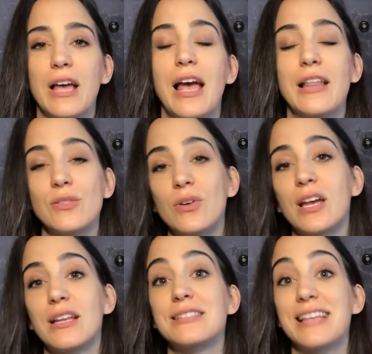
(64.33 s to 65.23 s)
and look at
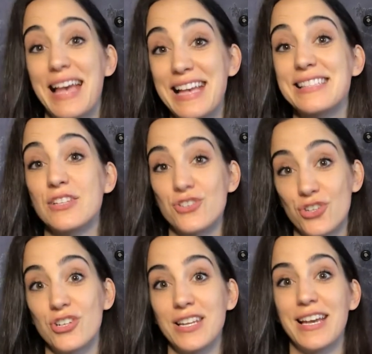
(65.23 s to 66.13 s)
this as a
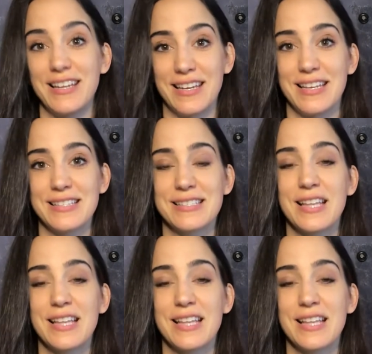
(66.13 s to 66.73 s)
journey as it is,